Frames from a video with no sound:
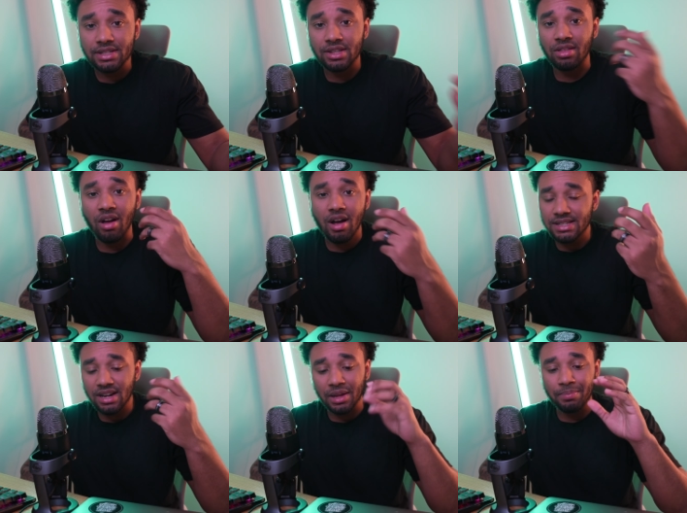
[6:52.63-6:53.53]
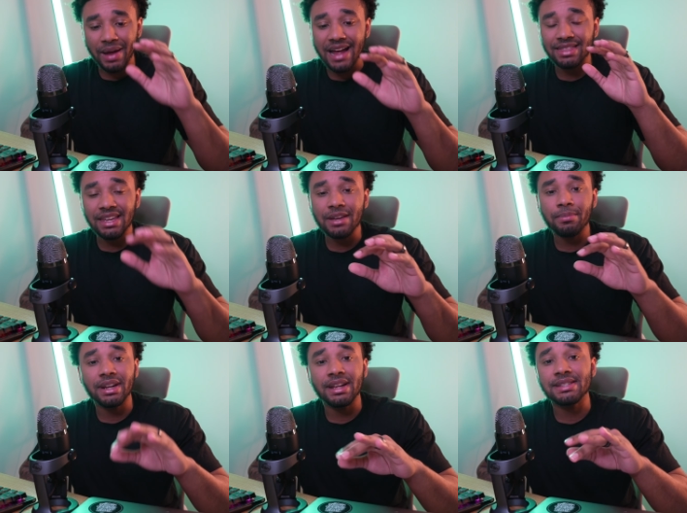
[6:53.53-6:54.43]
The law is not a bad thing,
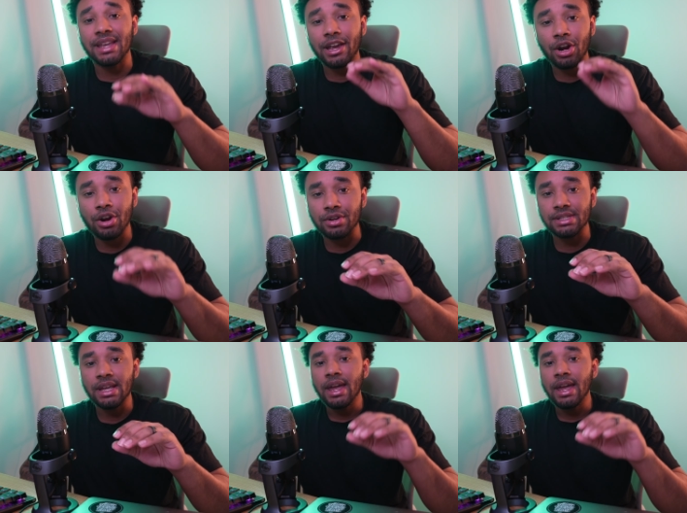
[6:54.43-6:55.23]
but it is a curse.